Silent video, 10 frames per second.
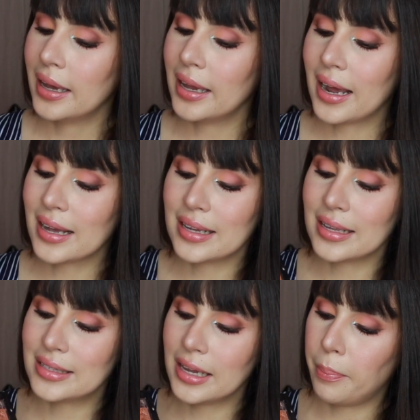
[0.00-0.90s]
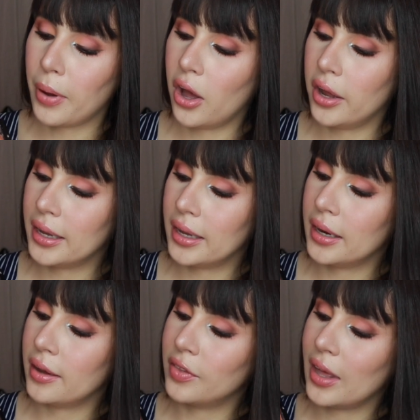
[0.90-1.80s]
It has a dip on
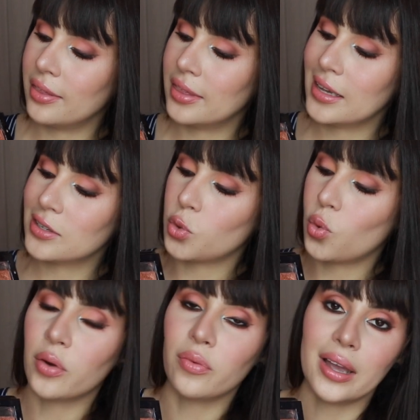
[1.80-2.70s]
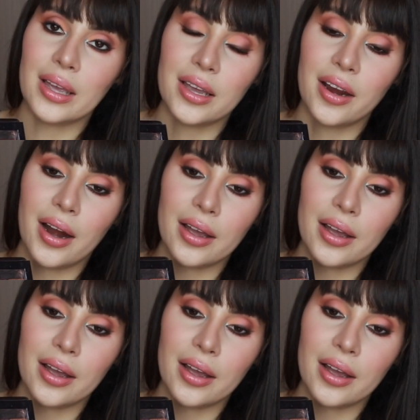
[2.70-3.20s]
it. Then this one right here,